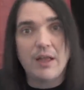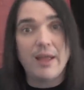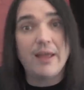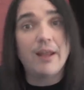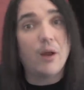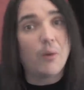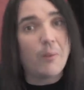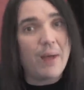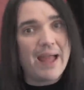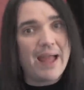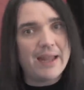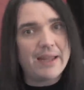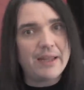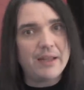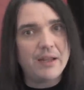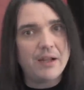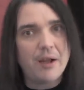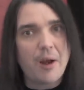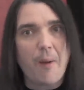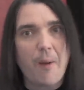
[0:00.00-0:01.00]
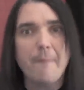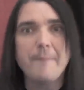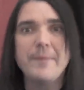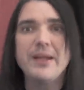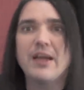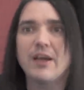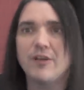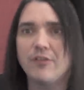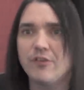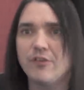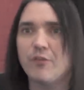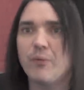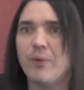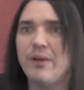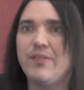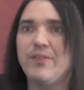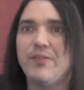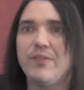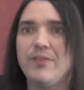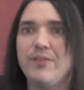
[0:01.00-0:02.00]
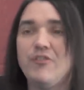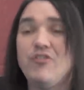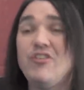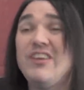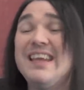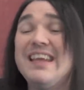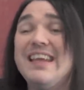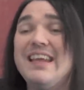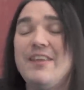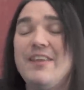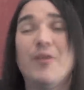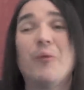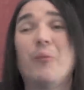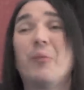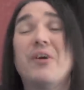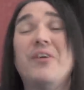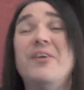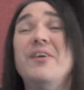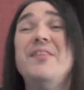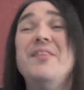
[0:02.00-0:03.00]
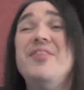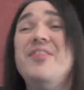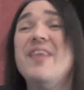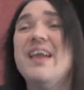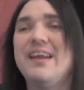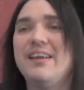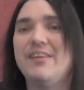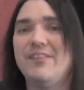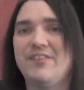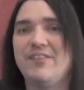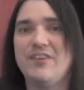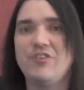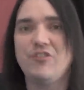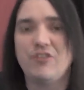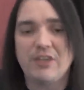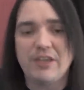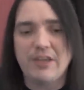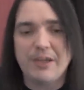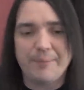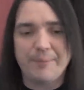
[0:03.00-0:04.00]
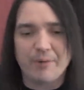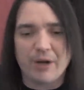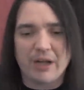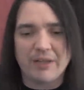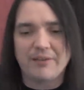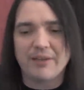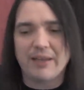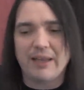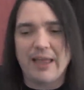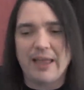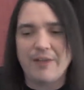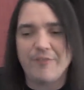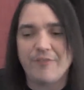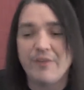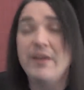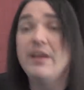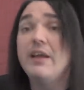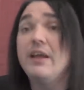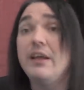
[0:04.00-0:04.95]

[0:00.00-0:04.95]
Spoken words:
and Hawaii, because of what GE, the good things that GE brought to life.